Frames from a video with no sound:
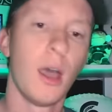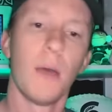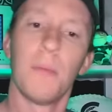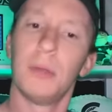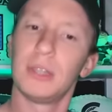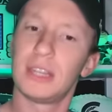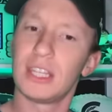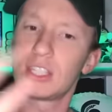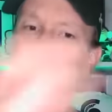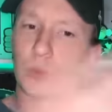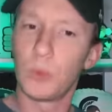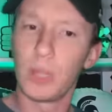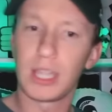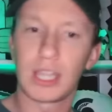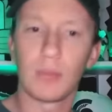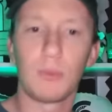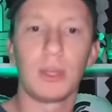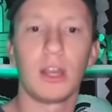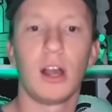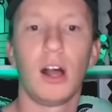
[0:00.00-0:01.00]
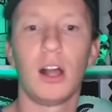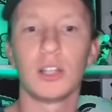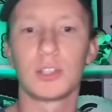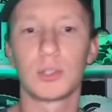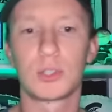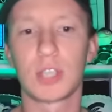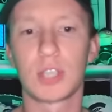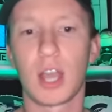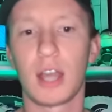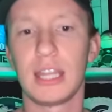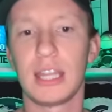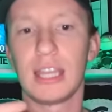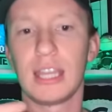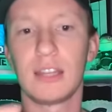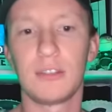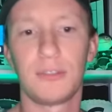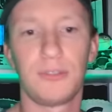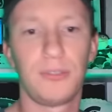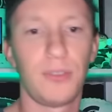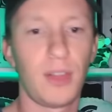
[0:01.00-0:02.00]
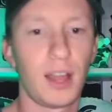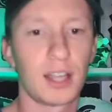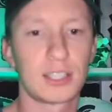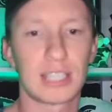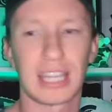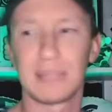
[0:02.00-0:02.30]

But this weekend, we also saw an influx.